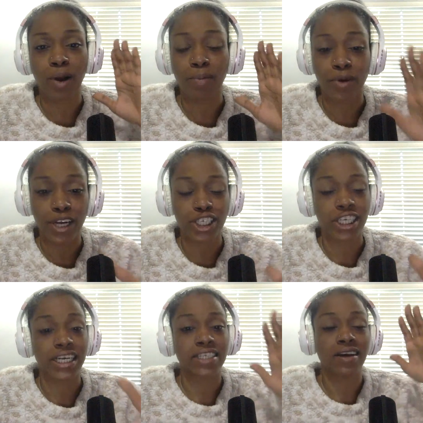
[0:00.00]

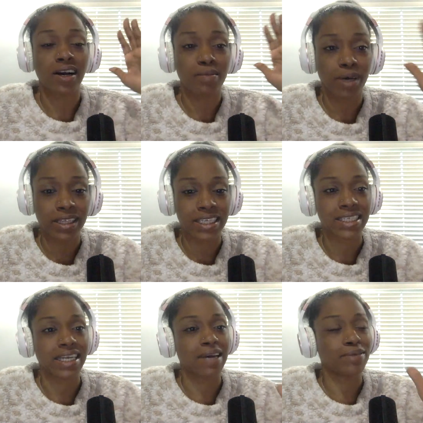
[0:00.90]
preparation, I talk about the
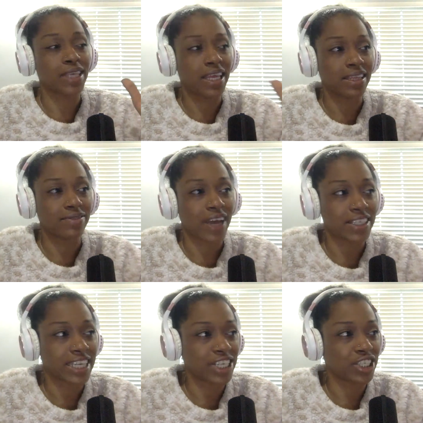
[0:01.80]
steps and the
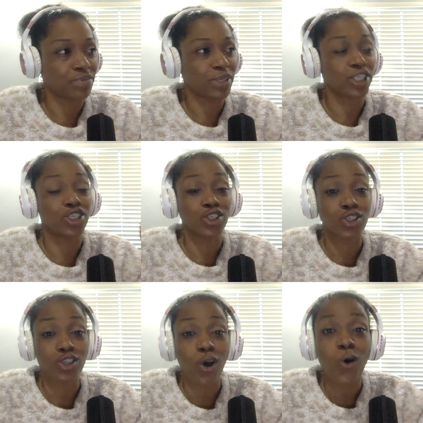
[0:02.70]
foundation, but it's
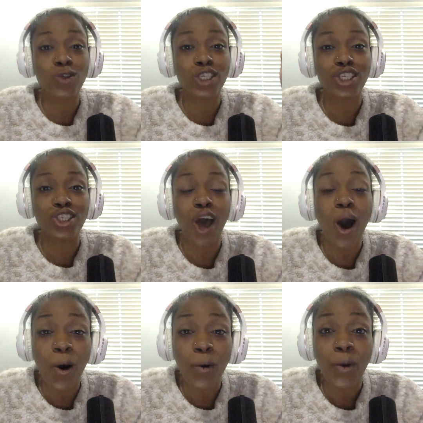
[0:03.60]
so,
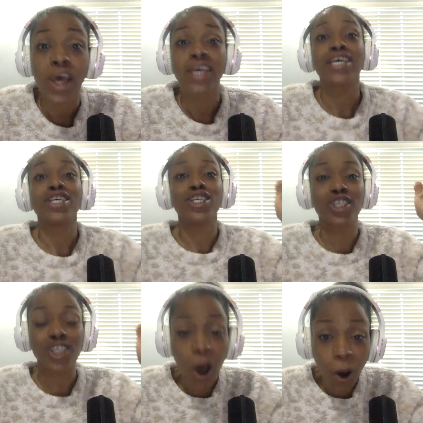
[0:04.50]
so,
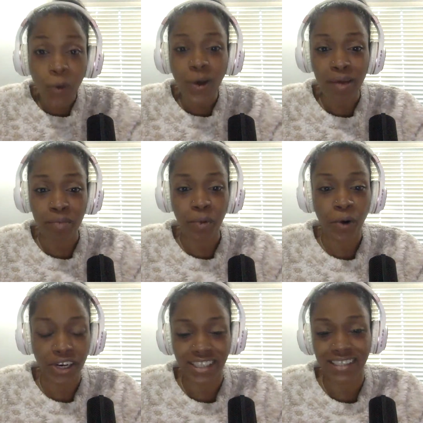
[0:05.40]
so
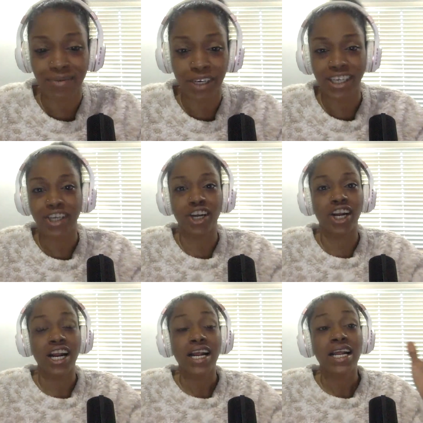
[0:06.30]
important when
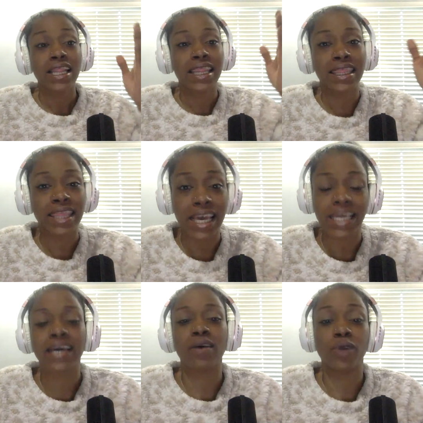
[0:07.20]
you're
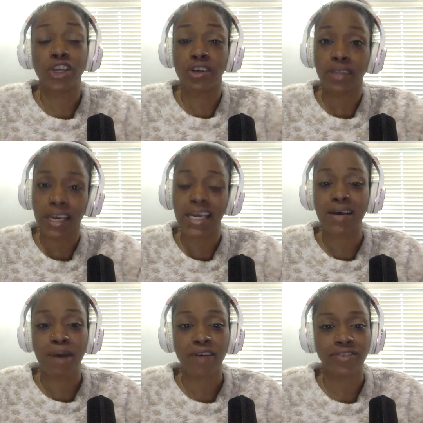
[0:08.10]
thinking
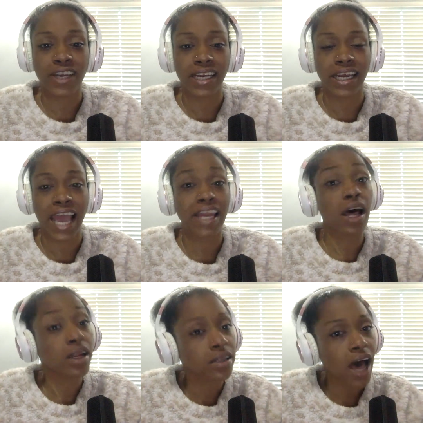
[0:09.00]
about funding. And
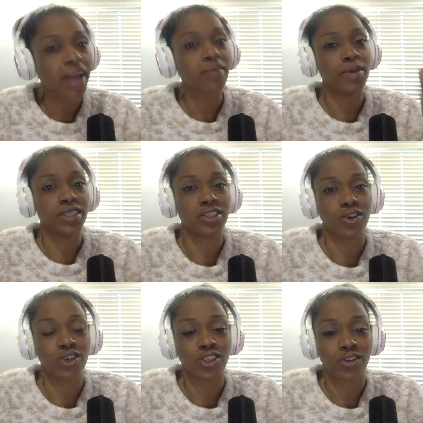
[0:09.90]
a lot of business
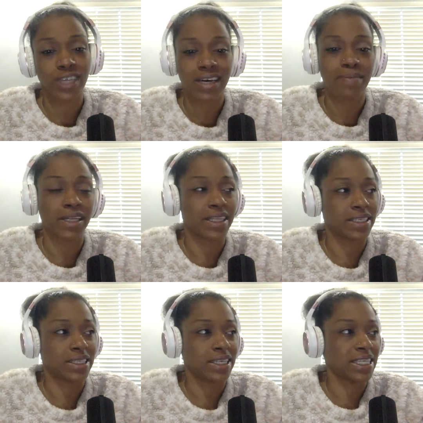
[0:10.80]
owners don't think about this